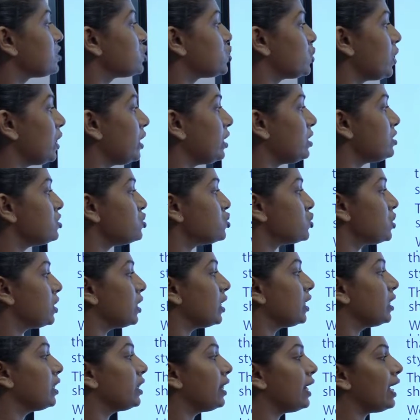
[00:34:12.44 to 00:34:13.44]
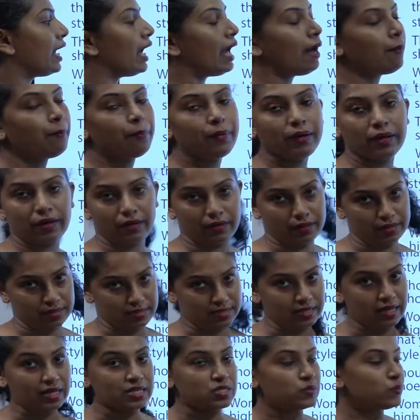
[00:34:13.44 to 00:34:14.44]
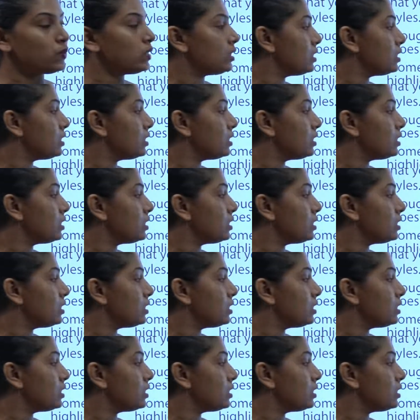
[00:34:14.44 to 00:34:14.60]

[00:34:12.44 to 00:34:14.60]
change in their appearance, as we